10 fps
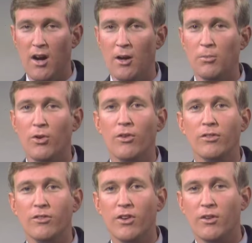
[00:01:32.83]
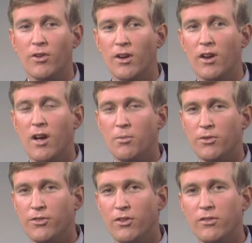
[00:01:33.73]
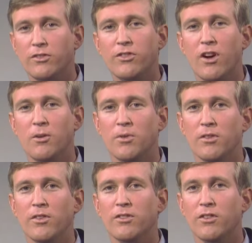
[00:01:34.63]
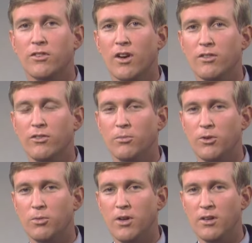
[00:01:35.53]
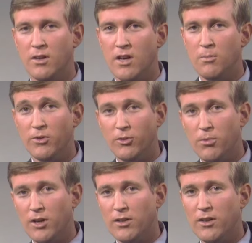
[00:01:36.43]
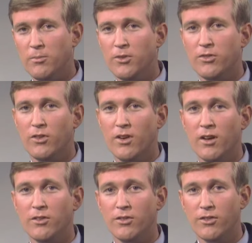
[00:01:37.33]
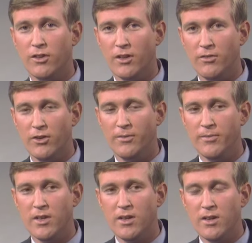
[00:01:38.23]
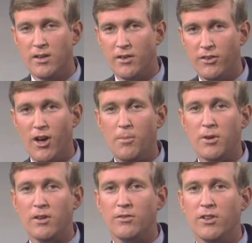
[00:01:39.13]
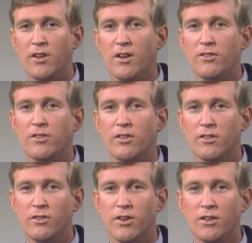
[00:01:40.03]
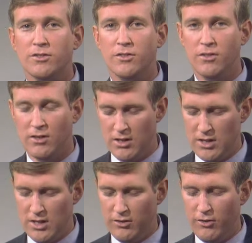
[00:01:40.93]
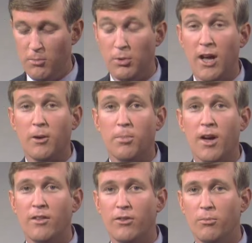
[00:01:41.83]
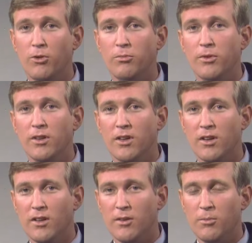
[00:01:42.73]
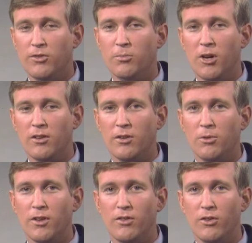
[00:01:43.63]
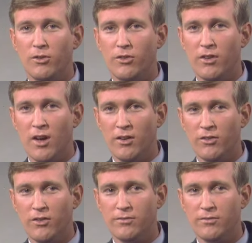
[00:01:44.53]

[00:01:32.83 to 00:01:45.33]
I'm Lawrence Chickering, and I will serve as chairman of this discussion between Mr. Buckley and Mr. Eldridge Cleaver. The topic of tonight's discussion is the Black Panther movement. Mr. Buckley will introduce his guest.